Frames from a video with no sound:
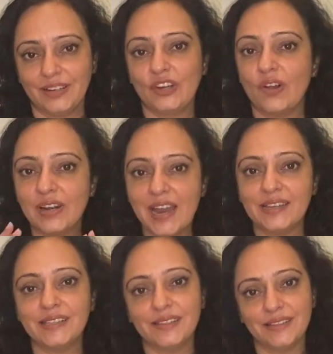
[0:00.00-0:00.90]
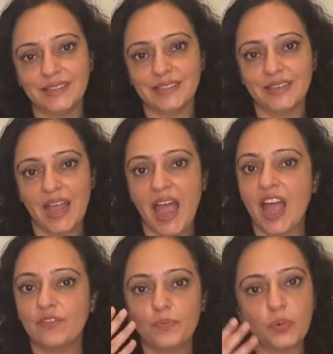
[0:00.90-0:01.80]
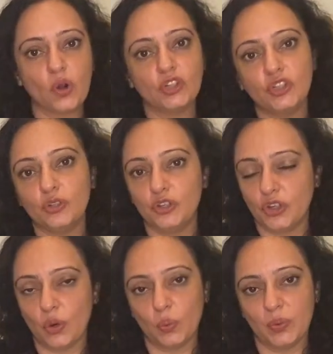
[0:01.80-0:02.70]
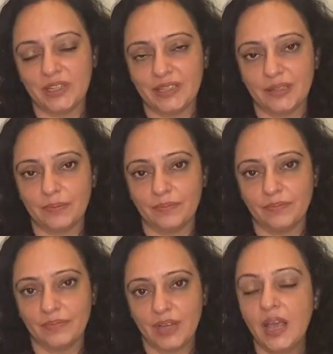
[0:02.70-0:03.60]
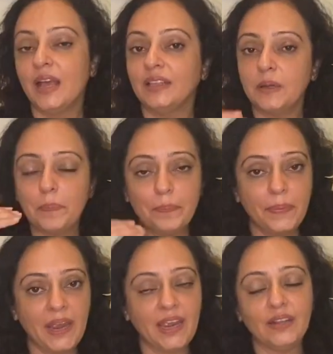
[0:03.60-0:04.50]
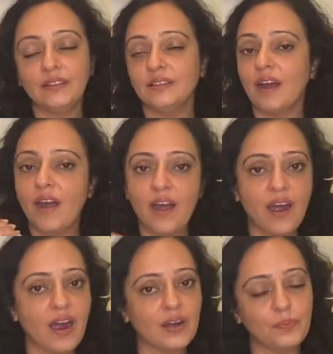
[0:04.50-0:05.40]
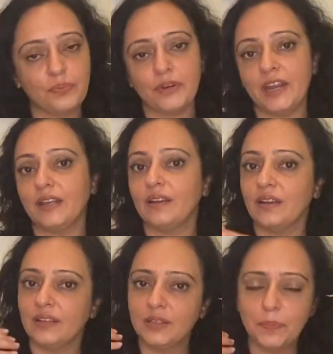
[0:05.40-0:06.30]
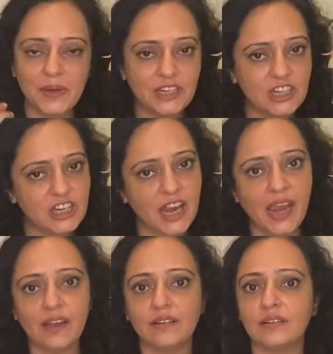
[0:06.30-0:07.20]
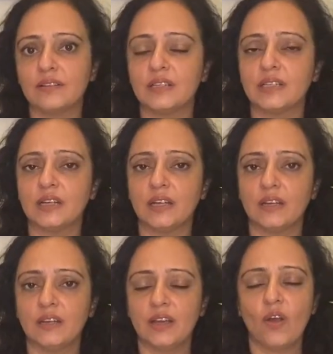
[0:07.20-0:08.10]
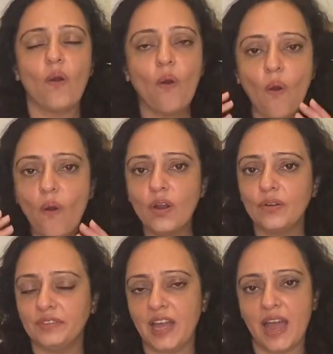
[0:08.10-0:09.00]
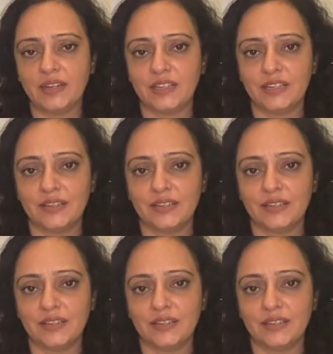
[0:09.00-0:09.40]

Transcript: Your lessons have brought you to your wisdom. The pain, the heartbreak, the betrayals, all of that